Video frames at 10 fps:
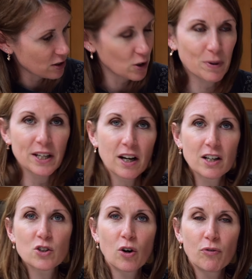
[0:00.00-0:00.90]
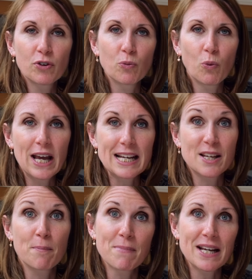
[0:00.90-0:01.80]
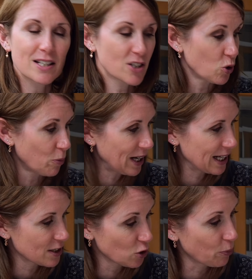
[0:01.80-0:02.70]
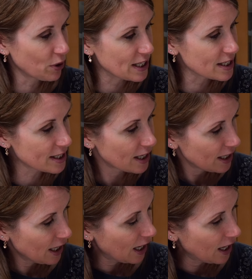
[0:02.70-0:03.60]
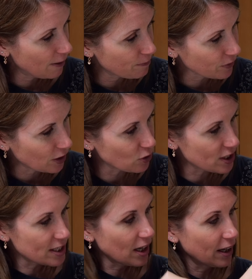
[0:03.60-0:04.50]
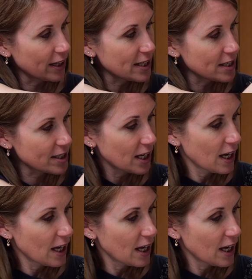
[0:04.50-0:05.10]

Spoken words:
So it'd be a nice, confident way to mix your prints and your designs.